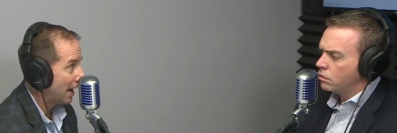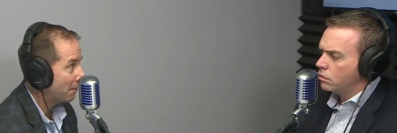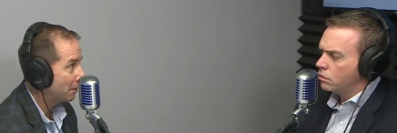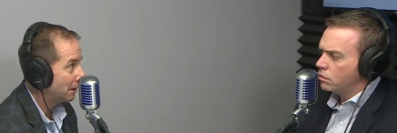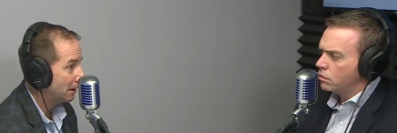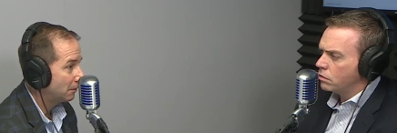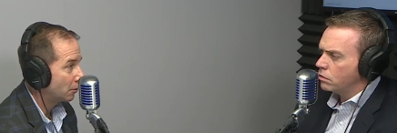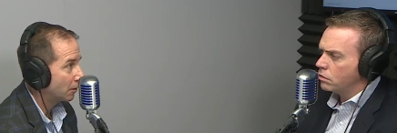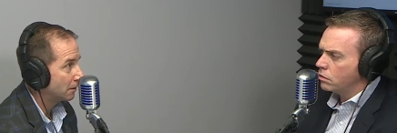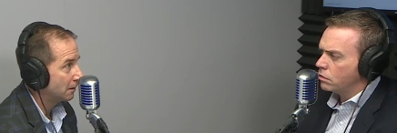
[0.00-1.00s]
Speaker 1: happening
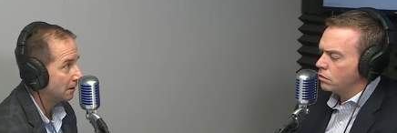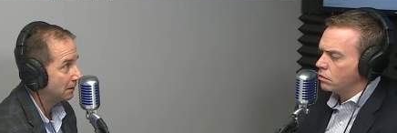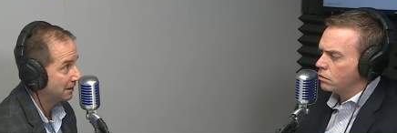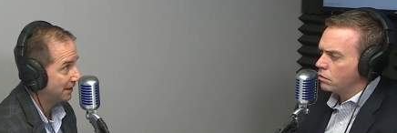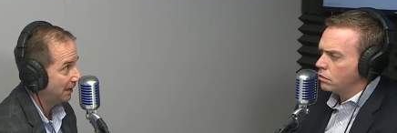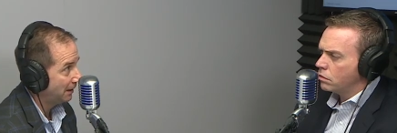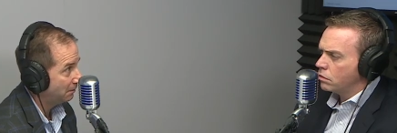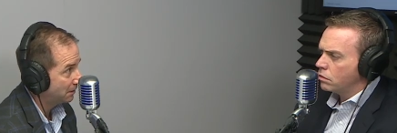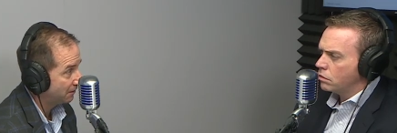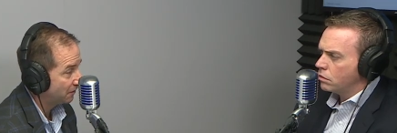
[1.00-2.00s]
where the
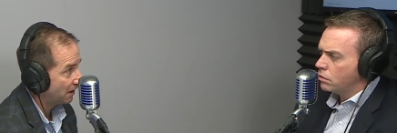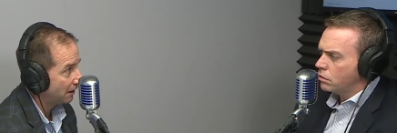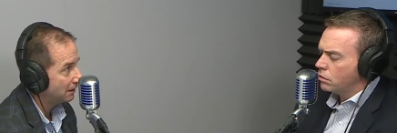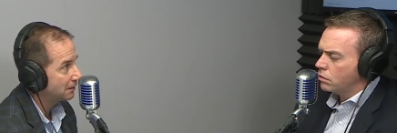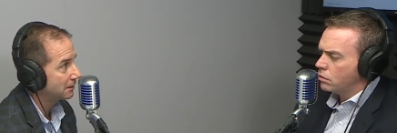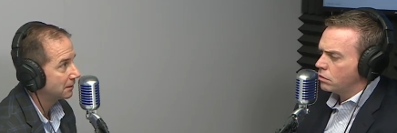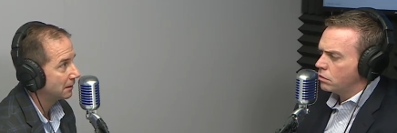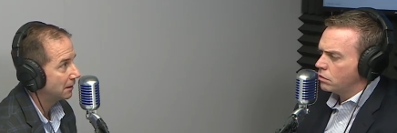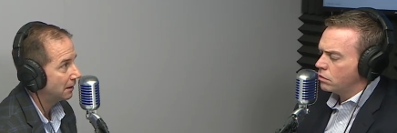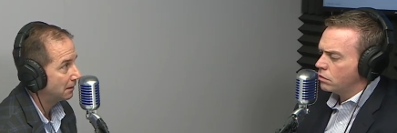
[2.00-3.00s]
same device,
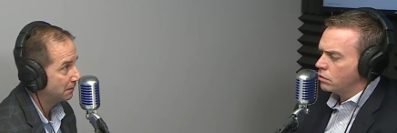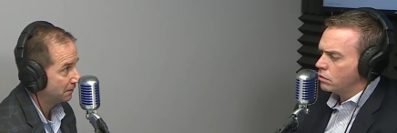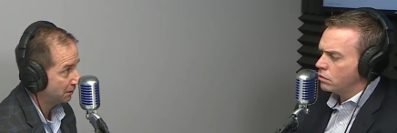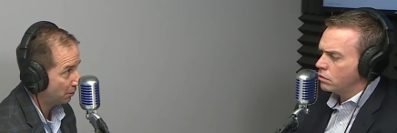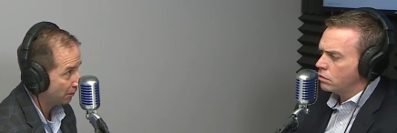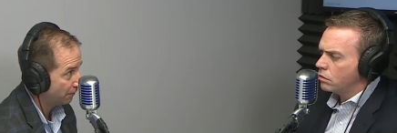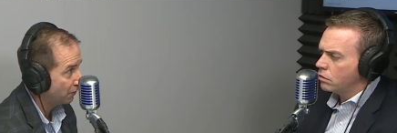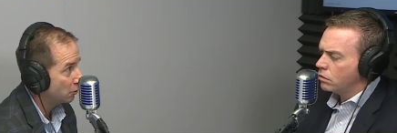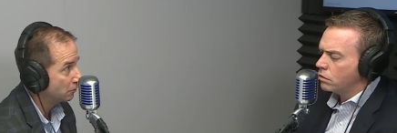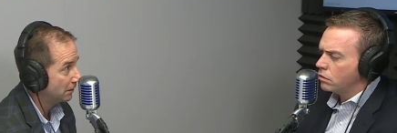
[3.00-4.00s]
uh,
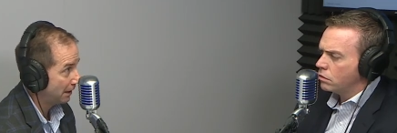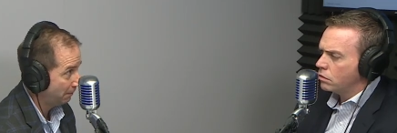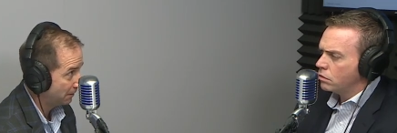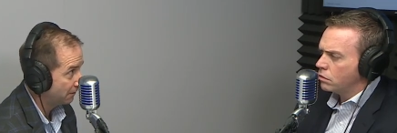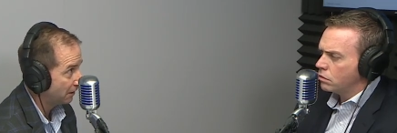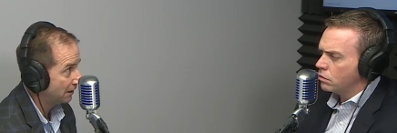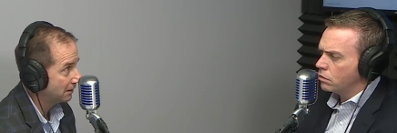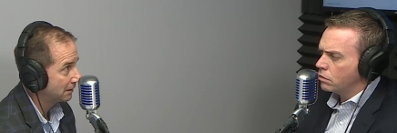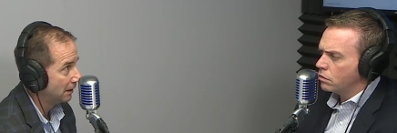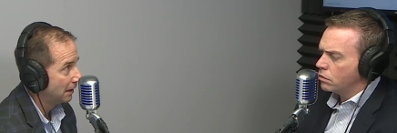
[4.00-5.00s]
smartphone type
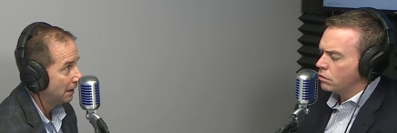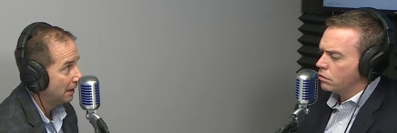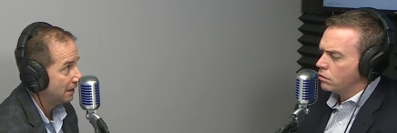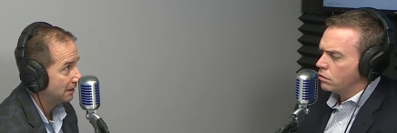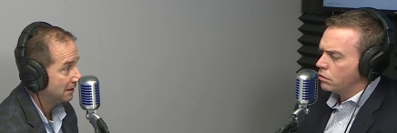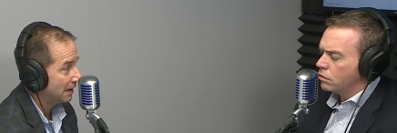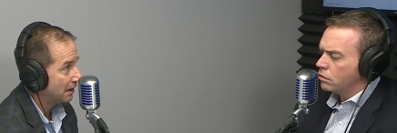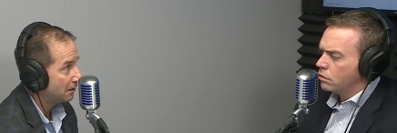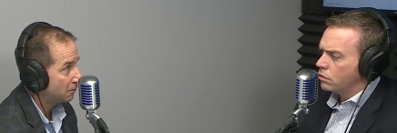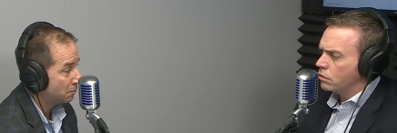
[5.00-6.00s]
device, is
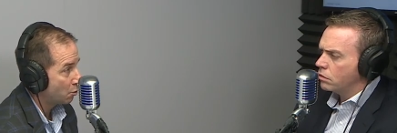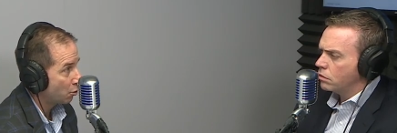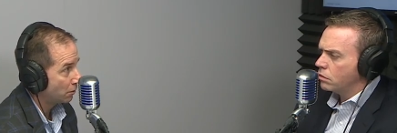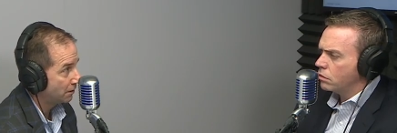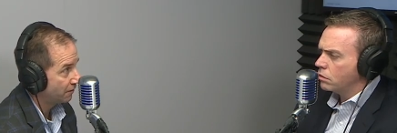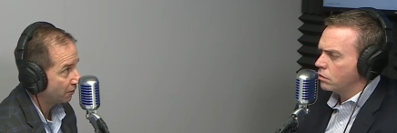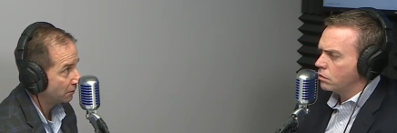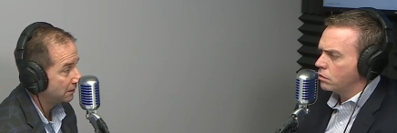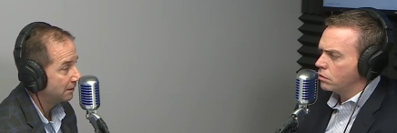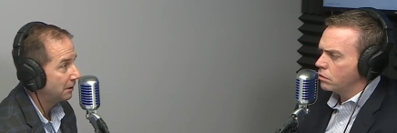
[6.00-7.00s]
now more
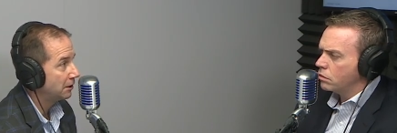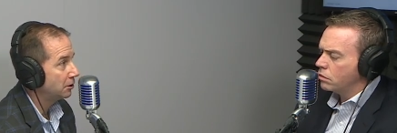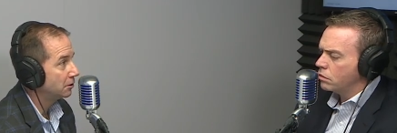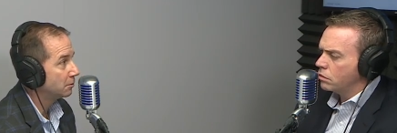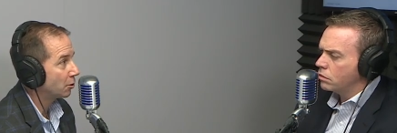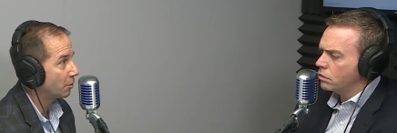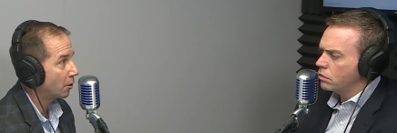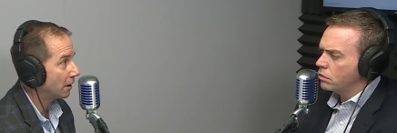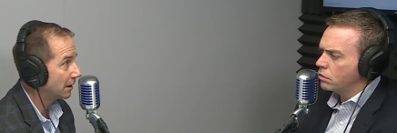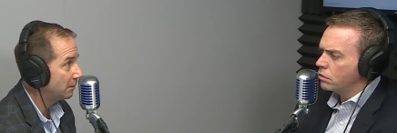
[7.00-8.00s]
diversely being used, more
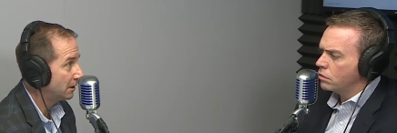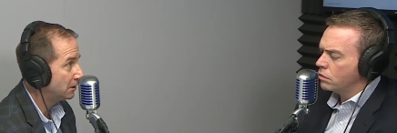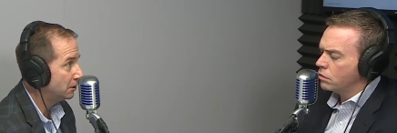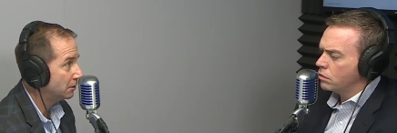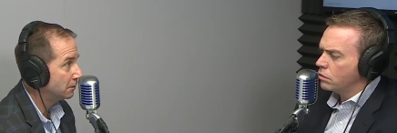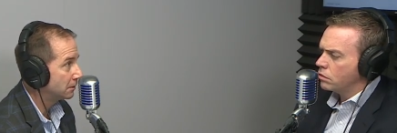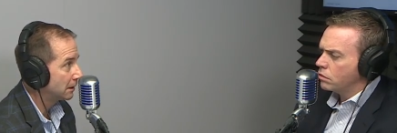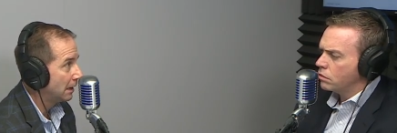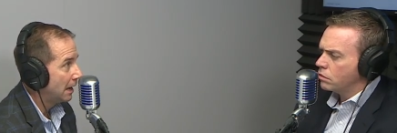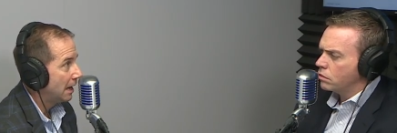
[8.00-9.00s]
broadly being used,
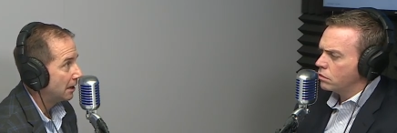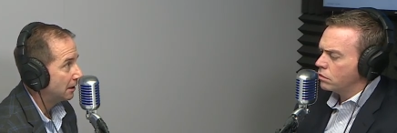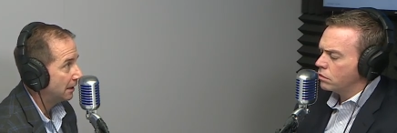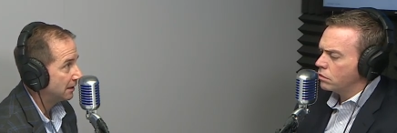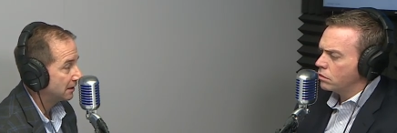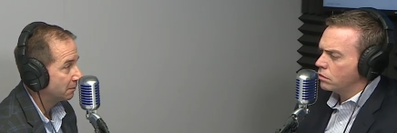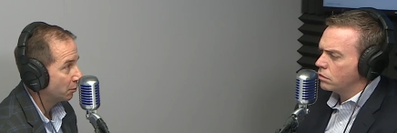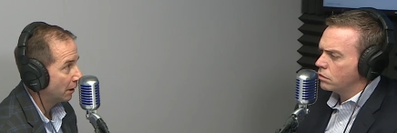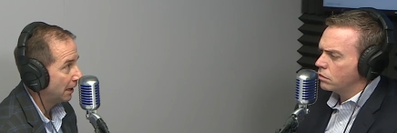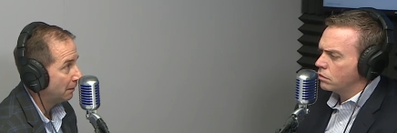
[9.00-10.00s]
uh, and it's
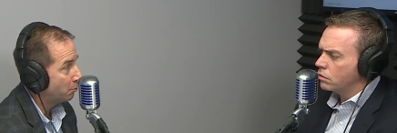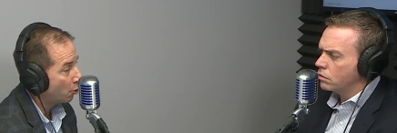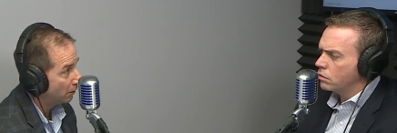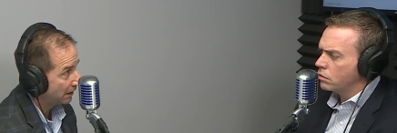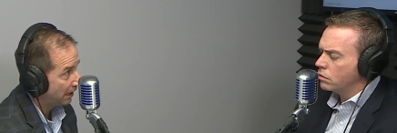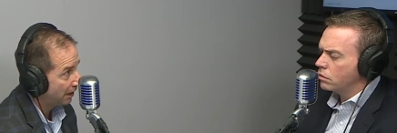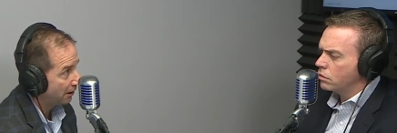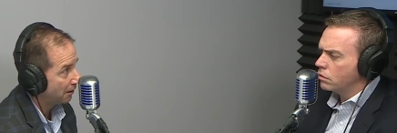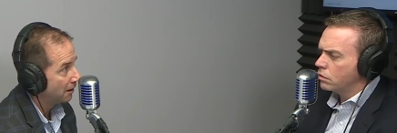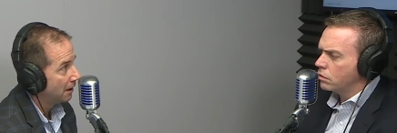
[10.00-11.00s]
bringing point of
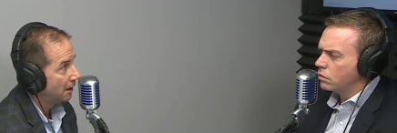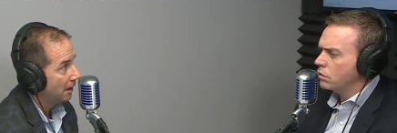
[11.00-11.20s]
care